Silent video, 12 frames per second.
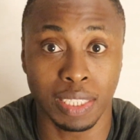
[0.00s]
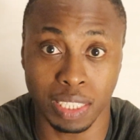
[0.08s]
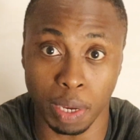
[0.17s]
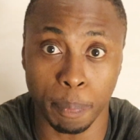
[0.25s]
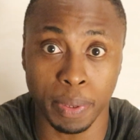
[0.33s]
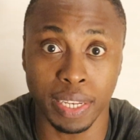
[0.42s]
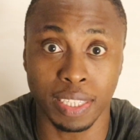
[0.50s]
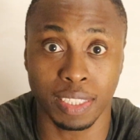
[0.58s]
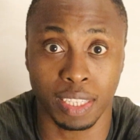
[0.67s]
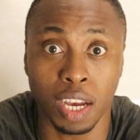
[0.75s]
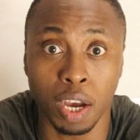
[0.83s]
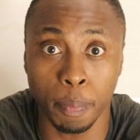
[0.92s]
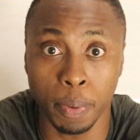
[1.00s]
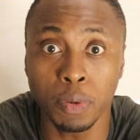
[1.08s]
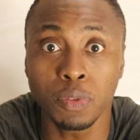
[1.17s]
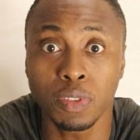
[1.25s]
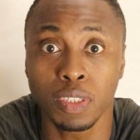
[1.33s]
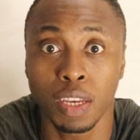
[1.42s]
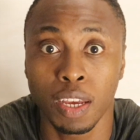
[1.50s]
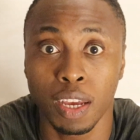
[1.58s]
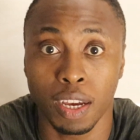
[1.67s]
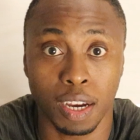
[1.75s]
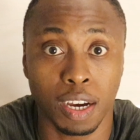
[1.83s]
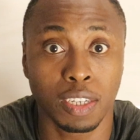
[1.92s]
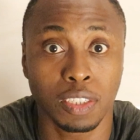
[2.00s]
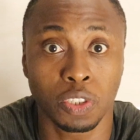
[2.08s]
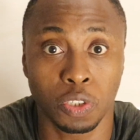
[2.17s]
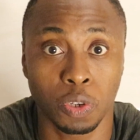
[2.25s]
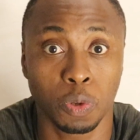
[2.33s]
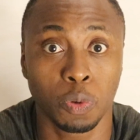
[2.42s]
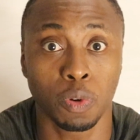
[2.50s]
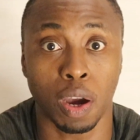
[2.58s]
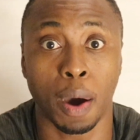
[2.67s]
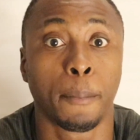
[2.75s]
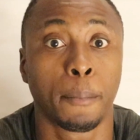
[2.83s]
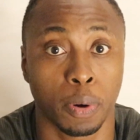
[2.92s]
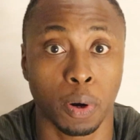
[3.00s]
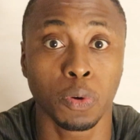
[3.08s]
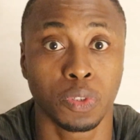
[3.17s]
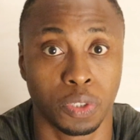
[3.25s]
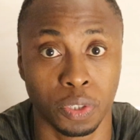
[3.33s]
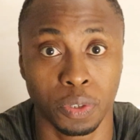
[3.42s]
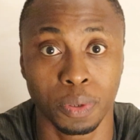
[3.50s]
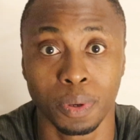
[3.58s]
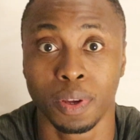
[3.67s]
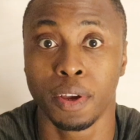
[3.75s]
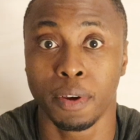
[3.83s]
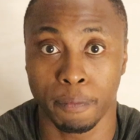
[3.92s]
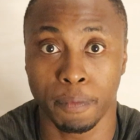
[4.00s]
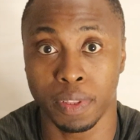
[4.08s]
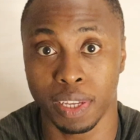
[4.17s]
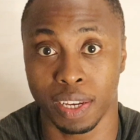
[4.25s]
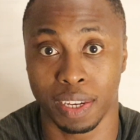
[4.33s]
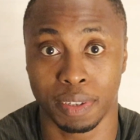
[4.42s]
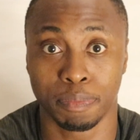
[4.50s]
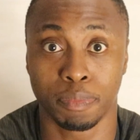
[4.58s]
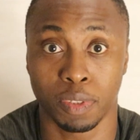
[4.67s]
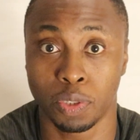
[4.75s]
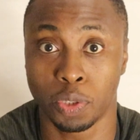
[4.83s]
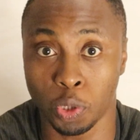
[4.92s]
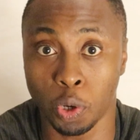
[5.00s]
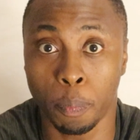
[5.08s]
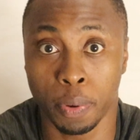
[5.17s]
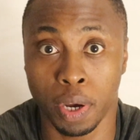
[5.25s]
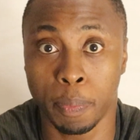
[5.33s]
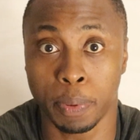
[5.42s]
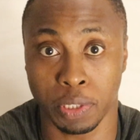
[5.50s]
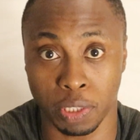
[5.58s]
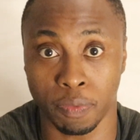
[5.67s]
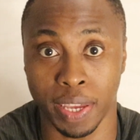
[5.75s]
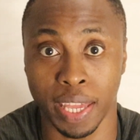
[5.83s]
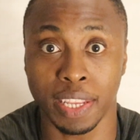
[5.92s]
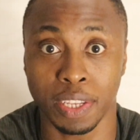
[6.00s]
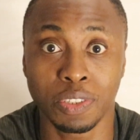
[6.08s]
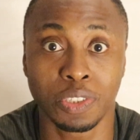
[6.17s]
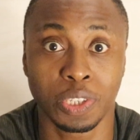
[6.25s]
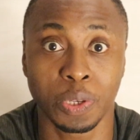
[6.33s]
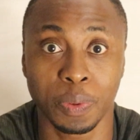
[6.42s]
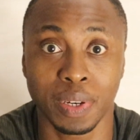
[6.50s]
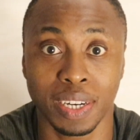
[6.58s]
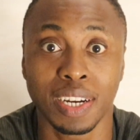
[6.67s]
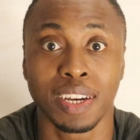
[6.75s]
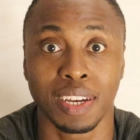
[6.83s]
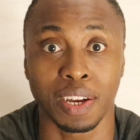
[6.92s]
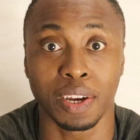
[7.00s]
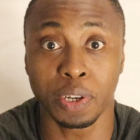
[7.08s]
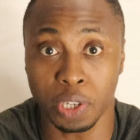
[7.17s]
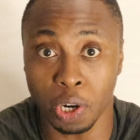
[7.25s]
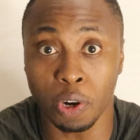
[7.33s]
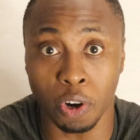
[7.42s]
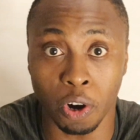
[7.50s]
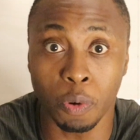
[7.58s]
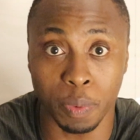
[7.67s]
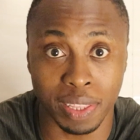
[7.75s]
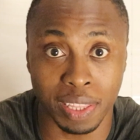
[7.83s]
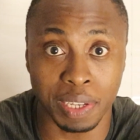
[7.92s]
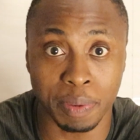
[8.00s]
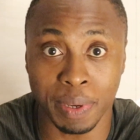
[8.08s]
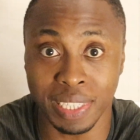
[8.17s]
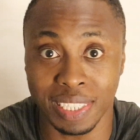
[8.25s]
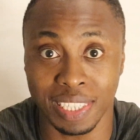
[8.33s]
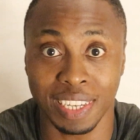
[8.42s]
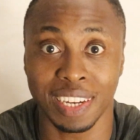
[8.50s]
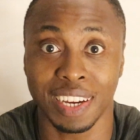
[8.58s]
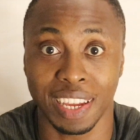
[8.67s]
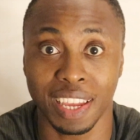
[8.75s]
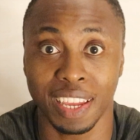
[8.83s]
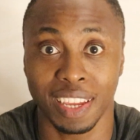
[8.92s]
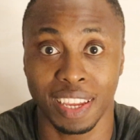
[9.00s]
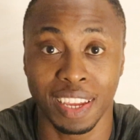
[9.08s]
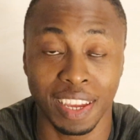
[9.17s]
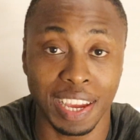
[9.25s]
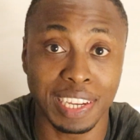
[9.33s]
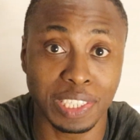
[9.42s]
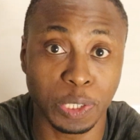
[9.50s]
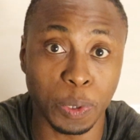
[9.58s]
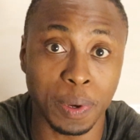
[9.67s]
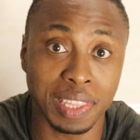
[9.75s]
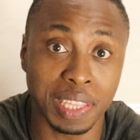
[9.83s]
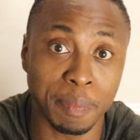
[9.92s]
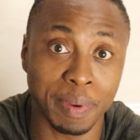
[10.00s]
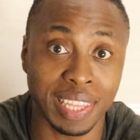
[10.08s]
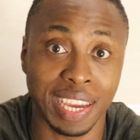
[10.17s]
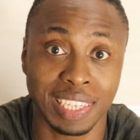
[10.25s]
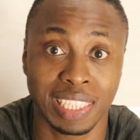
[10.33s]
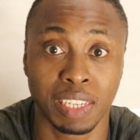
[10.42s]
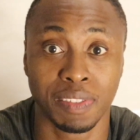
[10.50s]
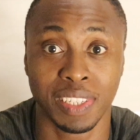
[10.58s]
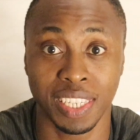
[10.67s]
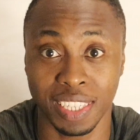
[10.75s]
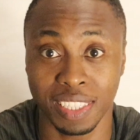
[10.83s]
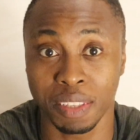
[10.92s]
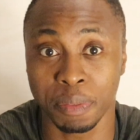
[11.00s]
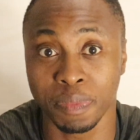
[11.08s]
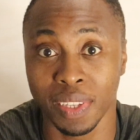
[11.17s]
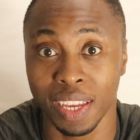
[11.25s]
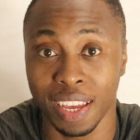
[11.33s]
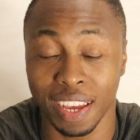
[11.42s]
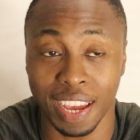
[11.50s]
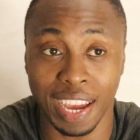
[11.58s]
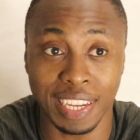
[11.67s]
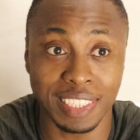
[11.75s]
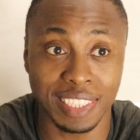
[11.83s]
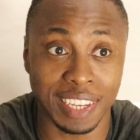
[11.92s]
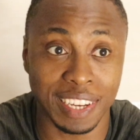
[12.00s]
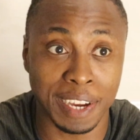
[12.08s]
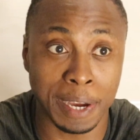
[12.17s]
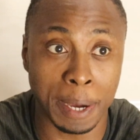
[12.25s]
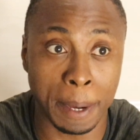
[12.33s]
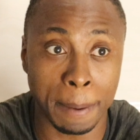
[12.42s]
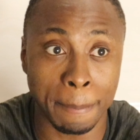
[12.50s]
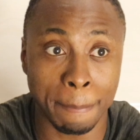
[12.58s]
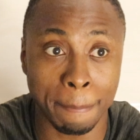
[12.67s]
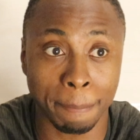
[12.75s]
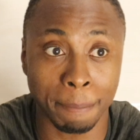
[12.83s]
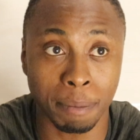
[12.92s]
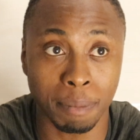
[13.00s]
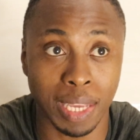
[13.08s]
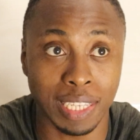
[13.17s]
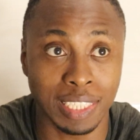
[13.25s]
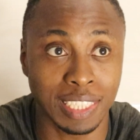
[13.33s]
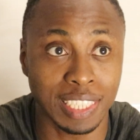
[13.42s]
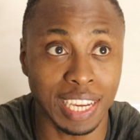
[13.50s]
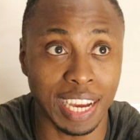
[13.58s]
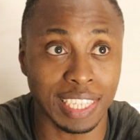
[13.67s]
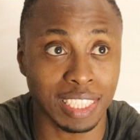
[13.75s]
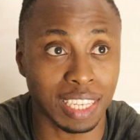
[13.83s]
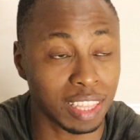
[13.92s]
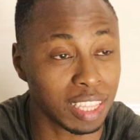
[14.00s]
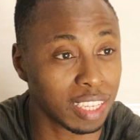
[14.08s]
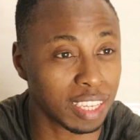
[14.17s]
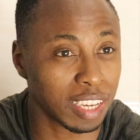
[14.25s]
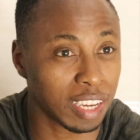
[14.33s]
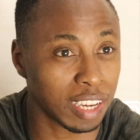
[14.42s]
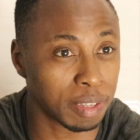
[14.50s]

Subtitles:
Japanese couples do approach you for the sole purpose of getting you to go home with them and enjoying them in the activities. And yes, and I think